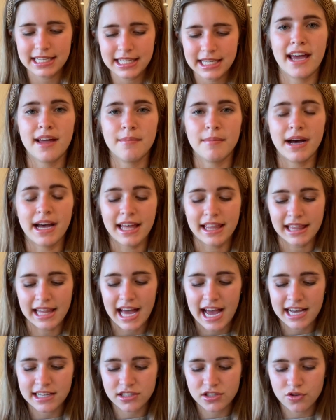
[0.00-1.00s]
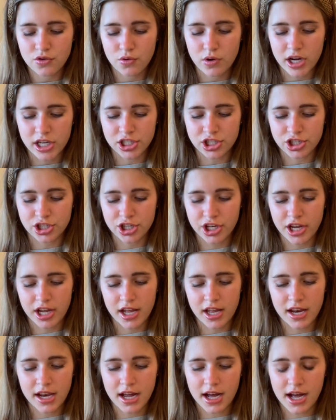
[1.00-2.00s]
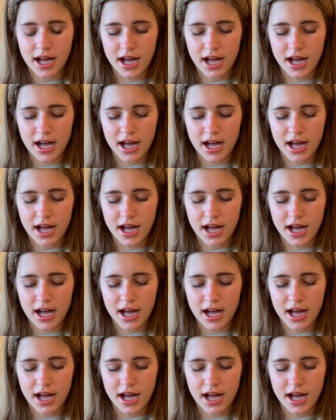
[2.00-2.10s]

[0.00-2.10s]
And my last question